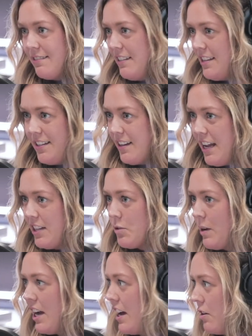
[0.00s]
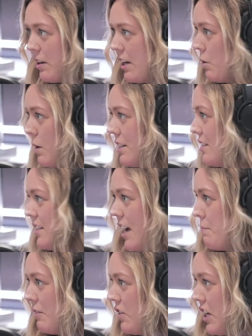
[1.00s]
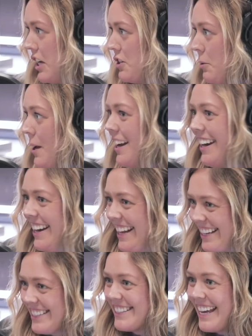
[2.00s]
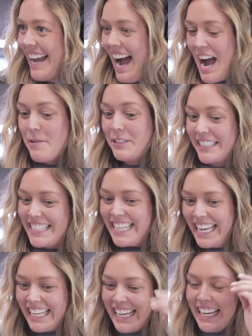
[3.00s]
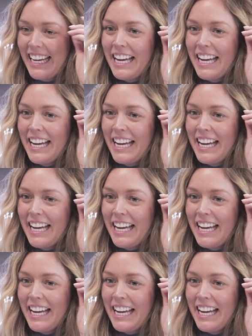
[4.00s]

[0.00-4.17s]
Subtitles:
is engagement. I don't care what type of engagement it is. Like I will take it.